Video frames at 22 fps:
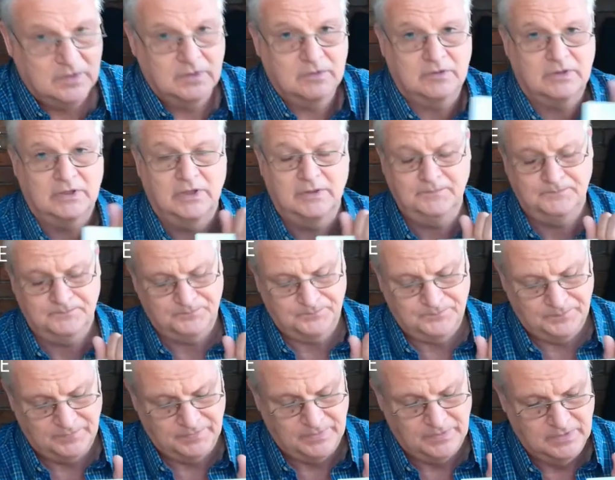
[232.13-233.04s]
Okay?
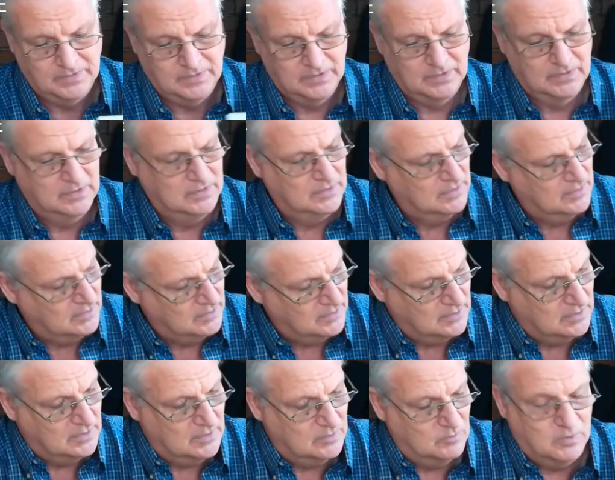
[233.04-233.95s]

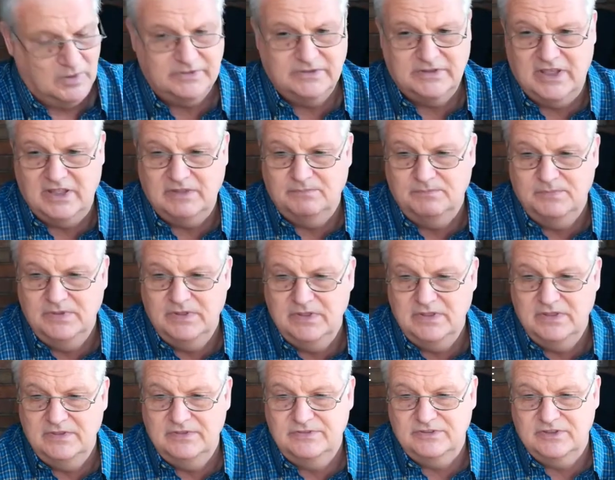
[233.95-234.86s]
What that
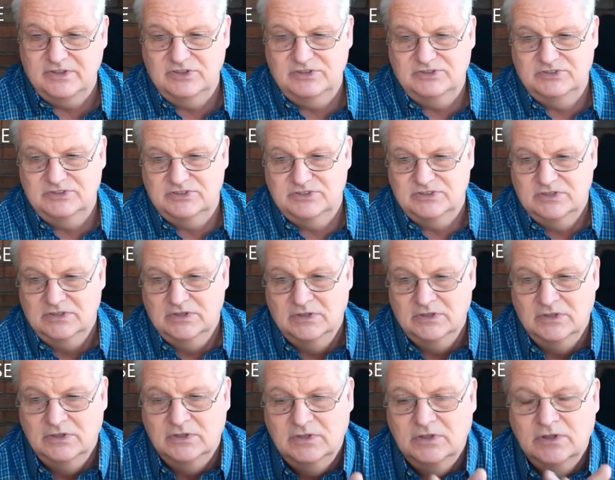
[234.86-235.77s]
means is
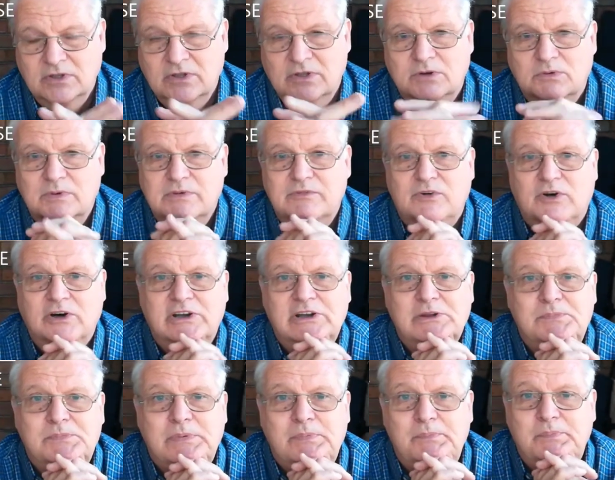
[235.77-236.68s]
we've got
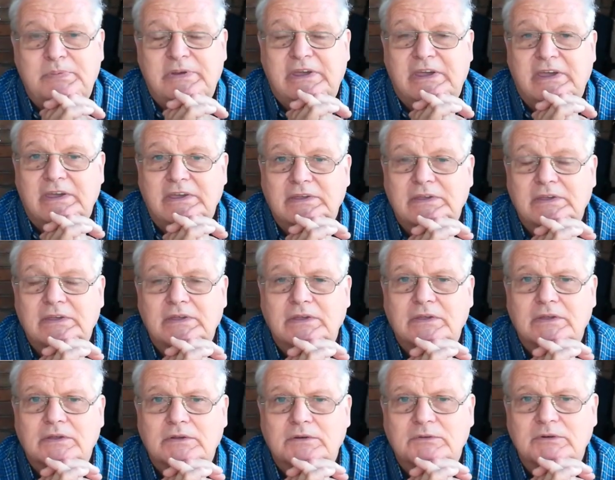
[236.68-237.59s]
to prepare.
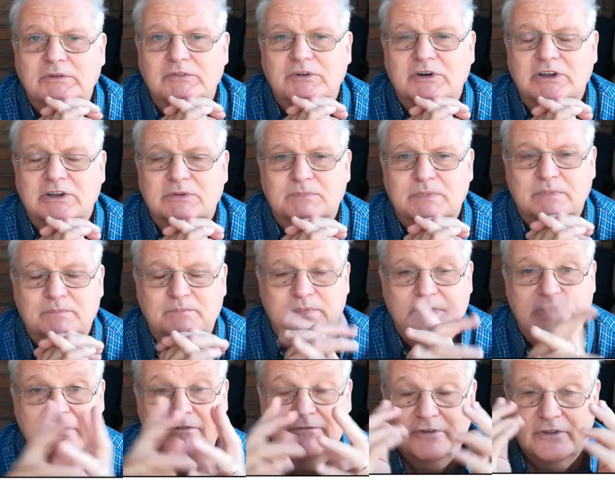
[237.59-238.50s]
We've got to
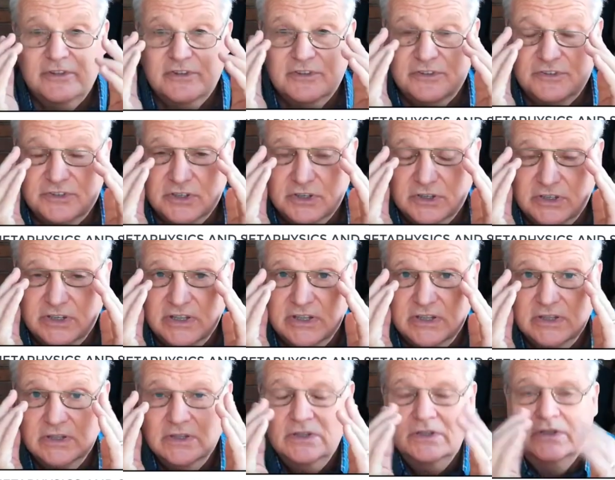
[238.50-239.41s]
prepare for this
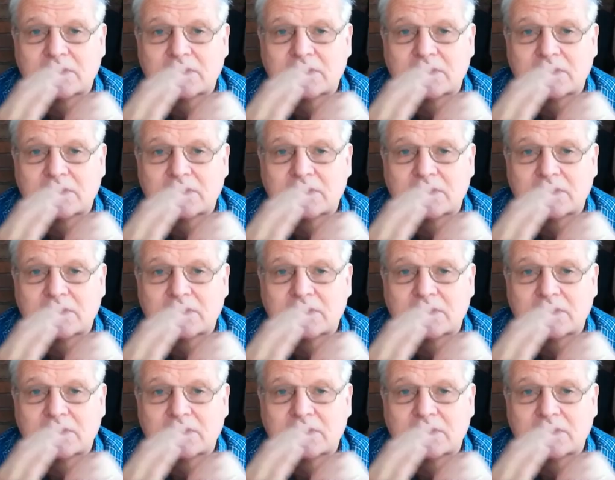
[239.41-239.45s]
journey